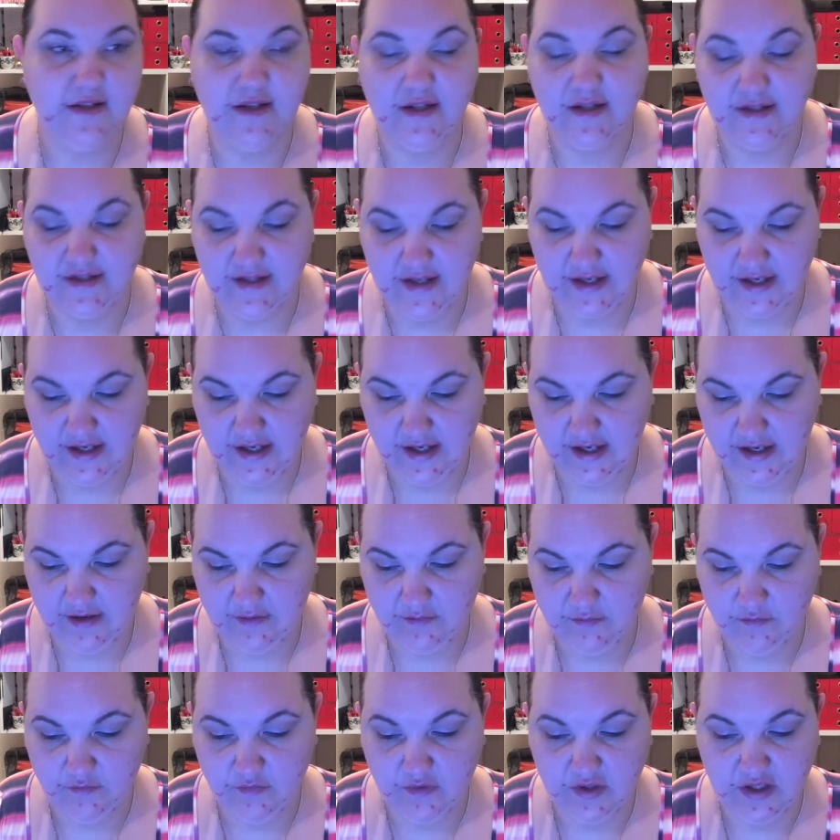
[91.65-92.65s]
and that's how you
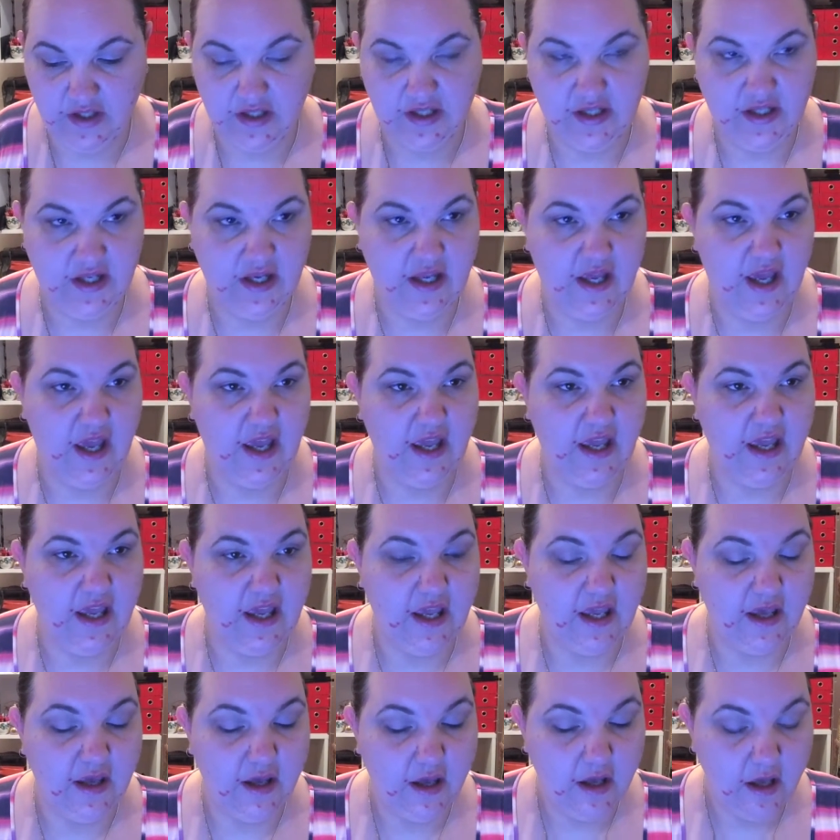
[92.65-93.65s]
get really
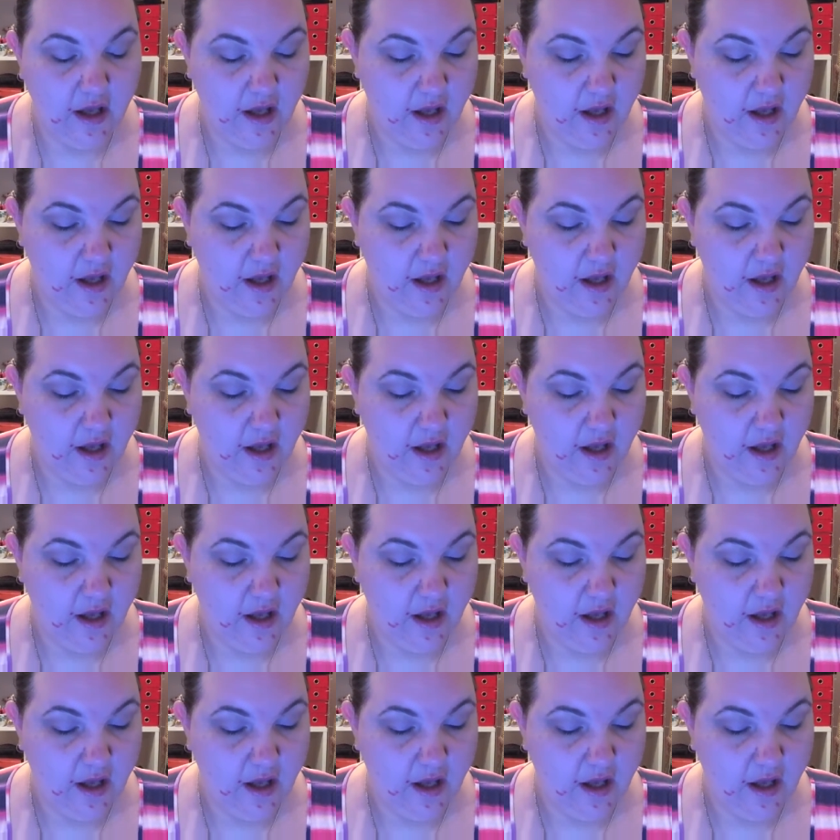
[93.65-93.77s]
cakey.